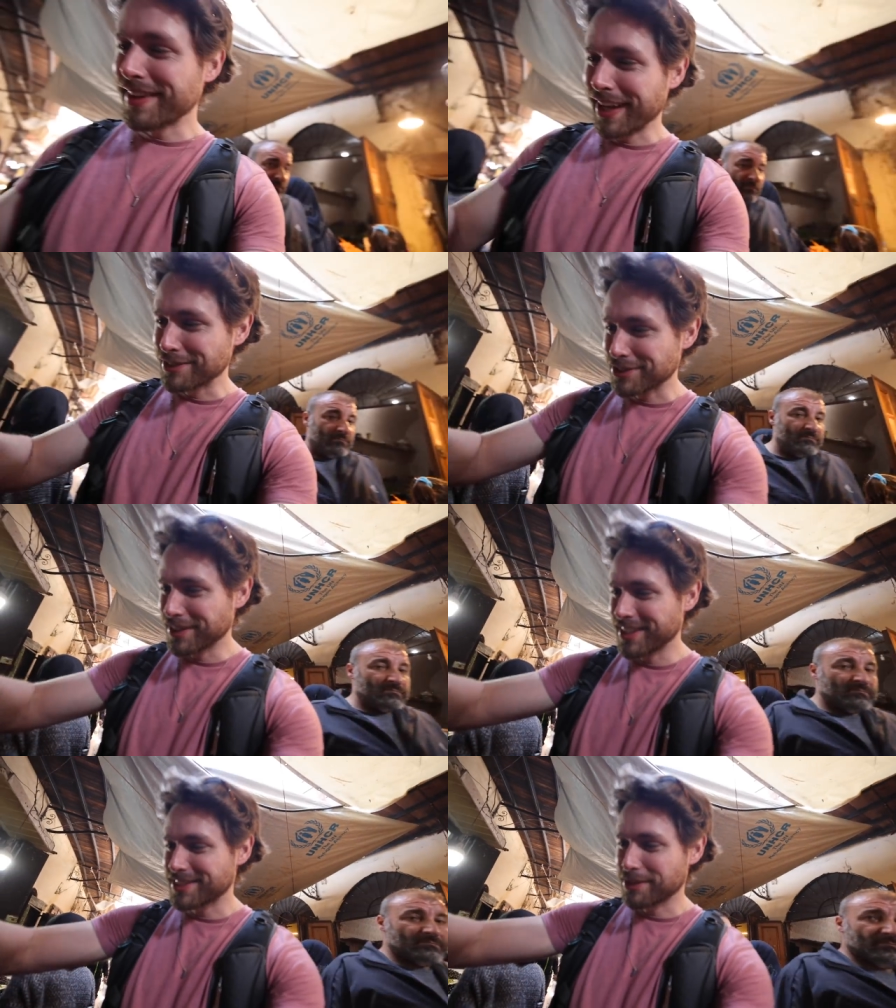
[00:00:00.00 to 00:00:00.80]
think I was going
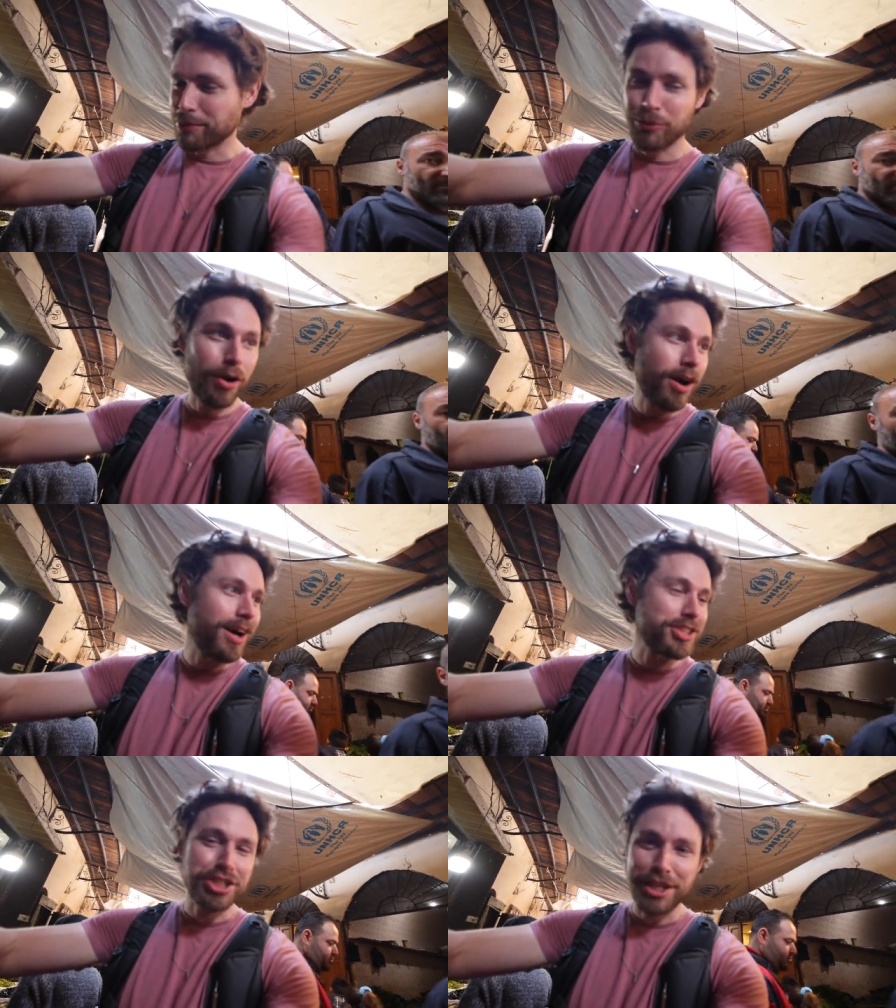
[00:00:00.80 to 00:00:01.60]
to get some
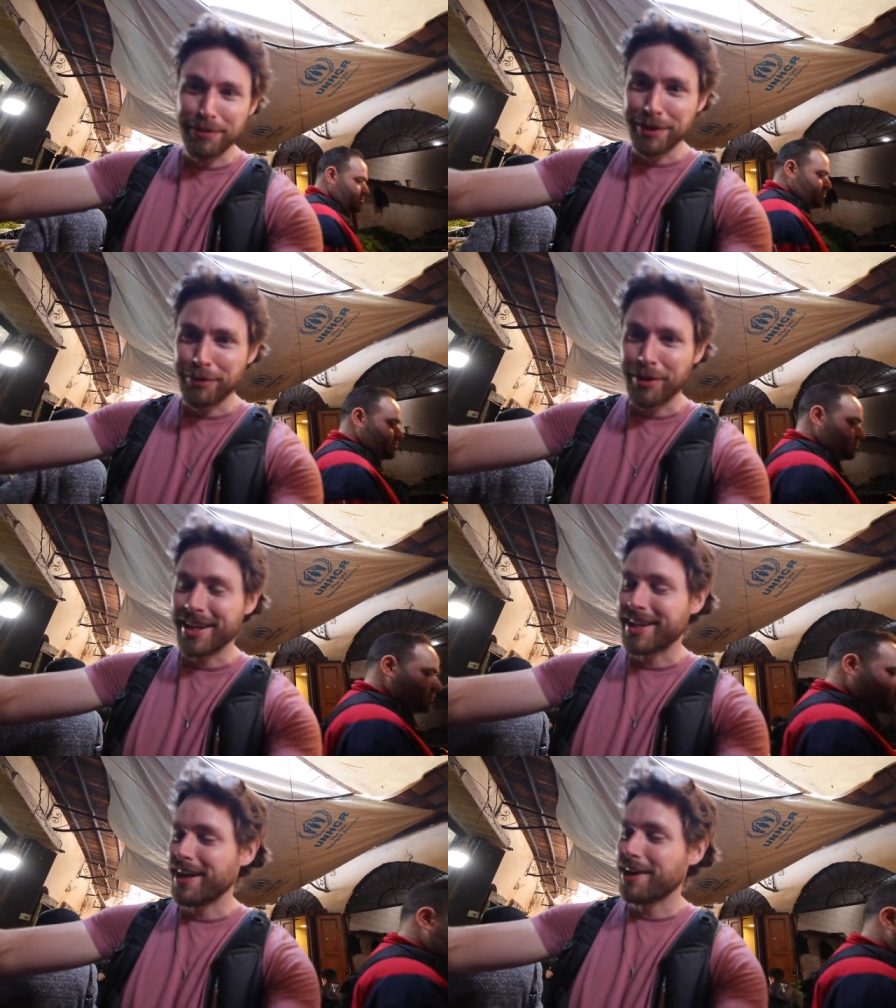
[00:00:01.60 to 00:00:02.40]
raw sheep liver
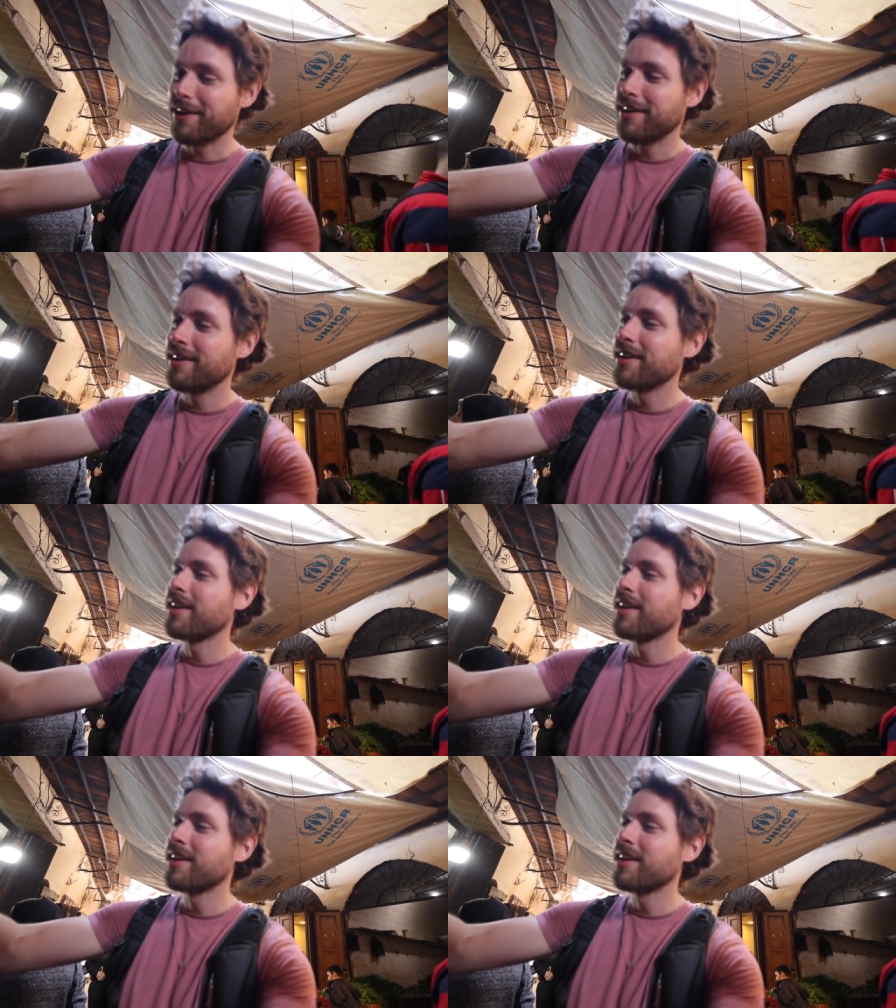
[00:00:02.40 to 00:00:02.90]
right now.